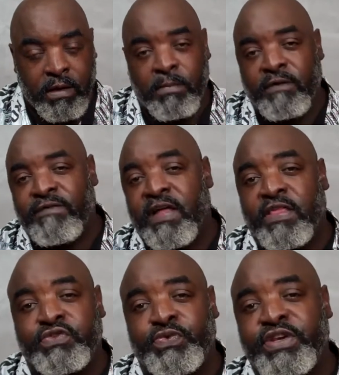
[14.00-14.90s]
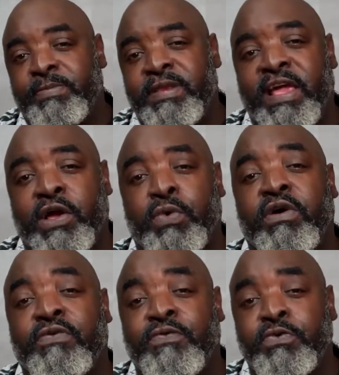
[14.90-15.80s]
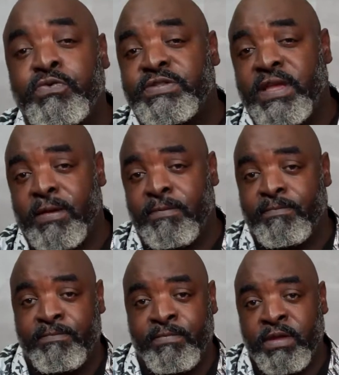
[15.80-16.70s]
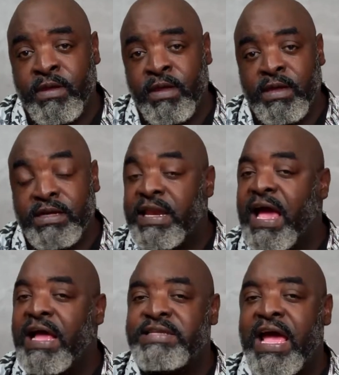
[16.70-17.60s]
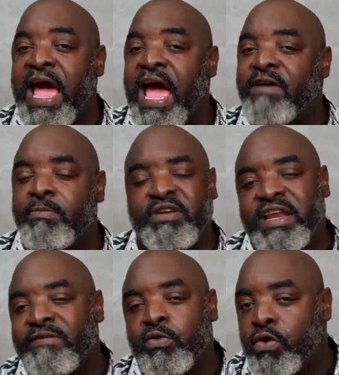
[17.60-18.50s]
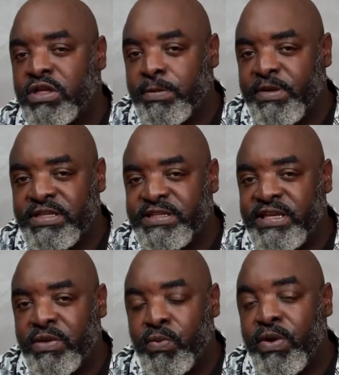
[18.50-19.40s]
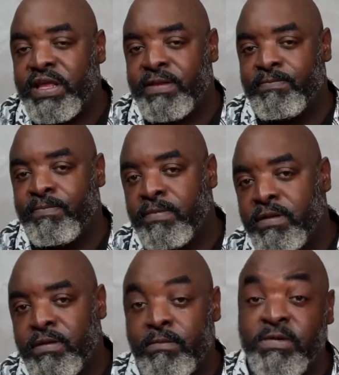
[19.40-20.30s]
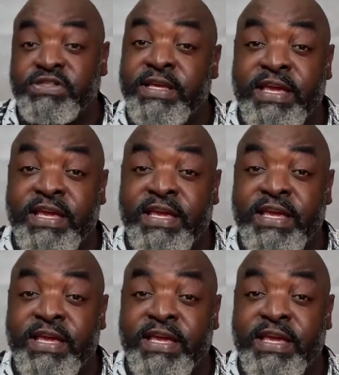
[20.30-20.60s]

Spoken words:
My father treated me like a wet food stamp, glad to have it but never wanted to be seen with it. Mr.